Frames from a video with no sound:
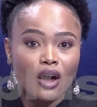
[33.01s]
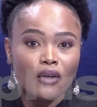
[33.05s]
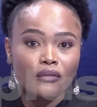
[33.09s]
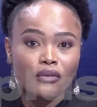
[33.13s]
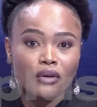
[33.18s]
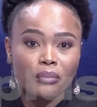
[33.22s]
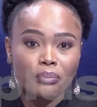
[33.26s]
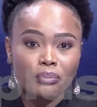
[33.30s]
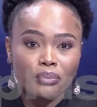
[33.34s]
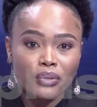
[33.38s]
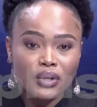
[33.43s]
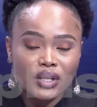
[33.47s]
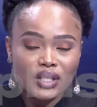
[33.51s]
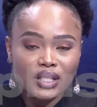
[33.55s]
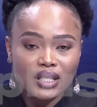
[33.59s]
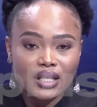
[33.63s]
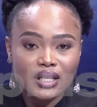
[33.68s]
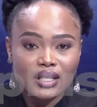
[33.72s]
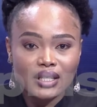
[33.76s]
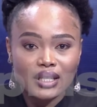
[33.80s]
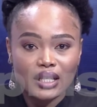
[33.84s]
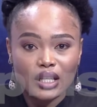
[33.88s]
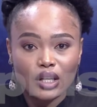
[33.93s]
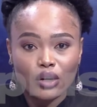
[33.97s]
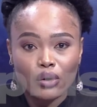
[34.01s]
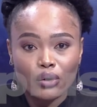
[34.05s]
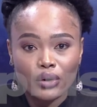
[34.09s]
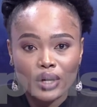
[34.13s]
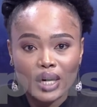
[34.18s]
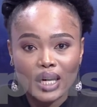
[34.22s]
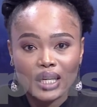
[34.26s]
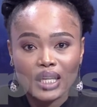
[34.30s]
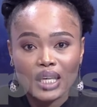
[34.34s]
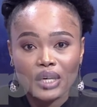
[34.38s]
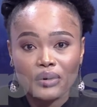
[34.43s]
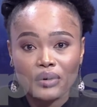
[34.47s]
for prisoners in
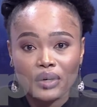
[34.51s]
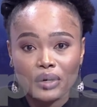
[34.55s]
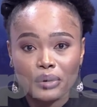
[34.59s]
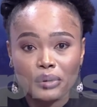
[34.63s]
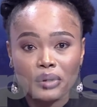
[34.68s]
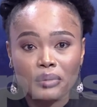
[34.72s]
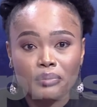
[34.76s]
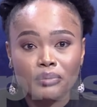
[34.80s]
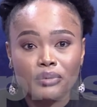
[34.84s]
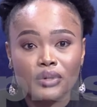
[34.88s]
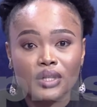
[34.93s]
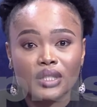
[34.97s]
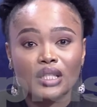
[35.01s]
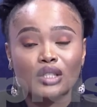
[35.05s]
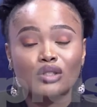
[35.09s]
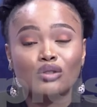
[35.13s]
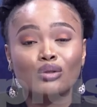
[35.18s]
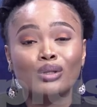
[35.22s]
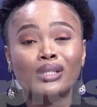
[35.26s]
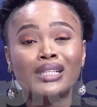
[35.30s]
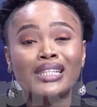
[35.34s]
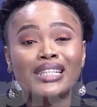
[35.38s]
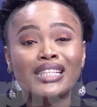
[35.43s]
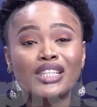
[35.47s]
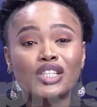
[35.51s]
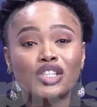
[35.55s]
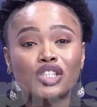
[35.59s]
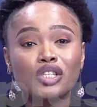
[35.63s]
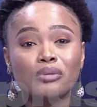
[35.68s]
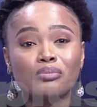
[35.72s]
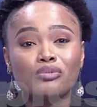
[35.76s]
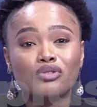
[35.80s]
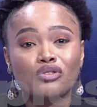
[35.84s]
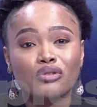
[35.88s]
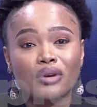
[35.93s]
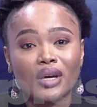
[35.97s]
Ikoyi and Kirikiri prison to
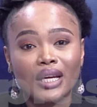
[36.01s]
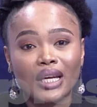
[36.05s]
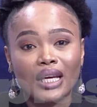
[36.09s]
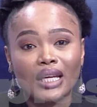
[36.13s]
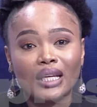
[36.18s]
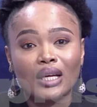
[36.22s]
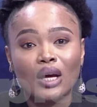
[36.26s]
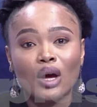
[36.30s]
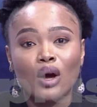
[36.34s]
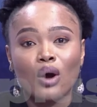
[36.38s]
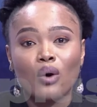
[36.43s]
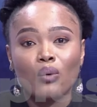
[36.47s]
leadership training